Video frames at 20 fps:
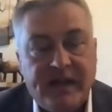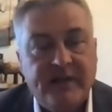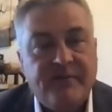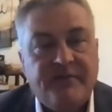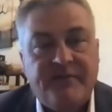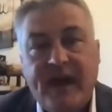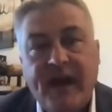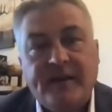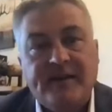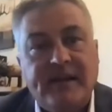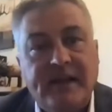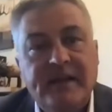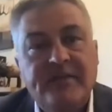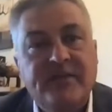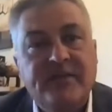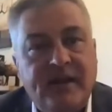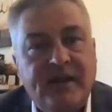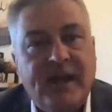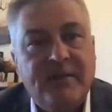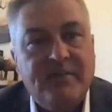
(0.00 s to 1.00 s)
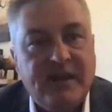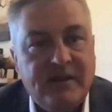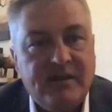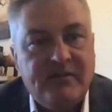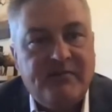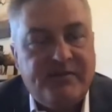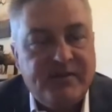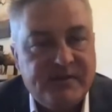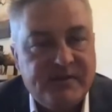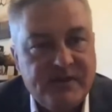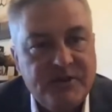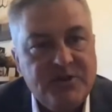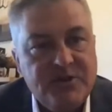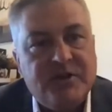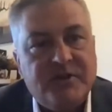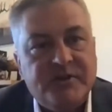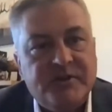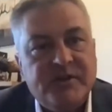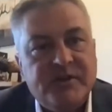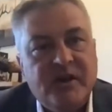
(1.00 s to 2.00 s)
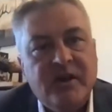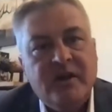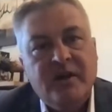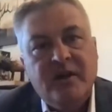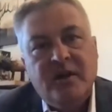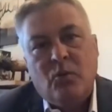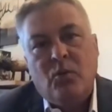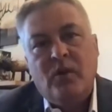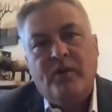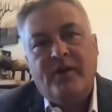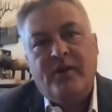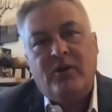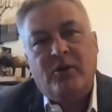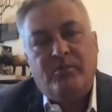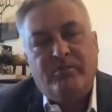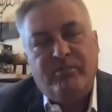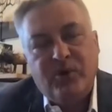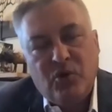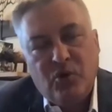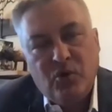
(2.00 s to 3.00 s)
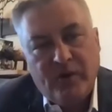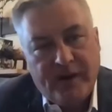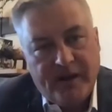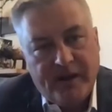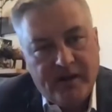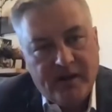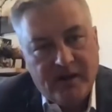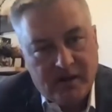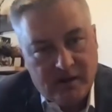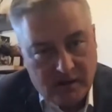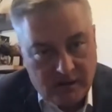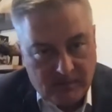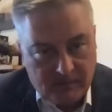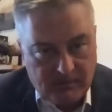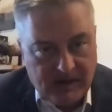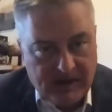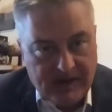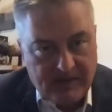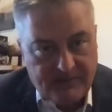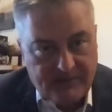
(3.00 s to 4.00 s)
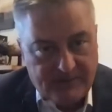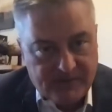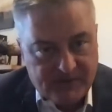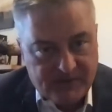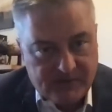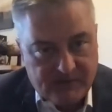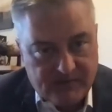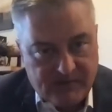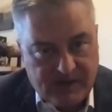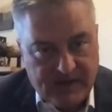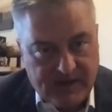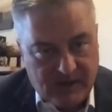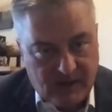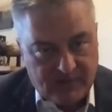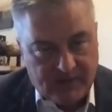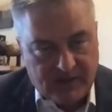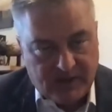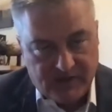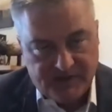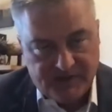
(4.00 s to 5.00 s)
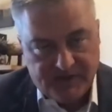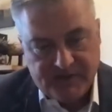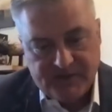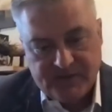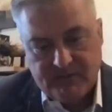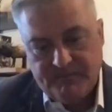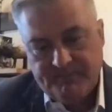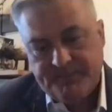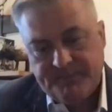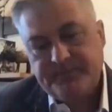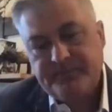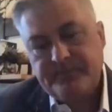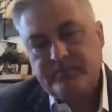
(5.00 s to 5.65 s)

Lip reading: In fact, even naming physicians when they're employed by a healthcare system,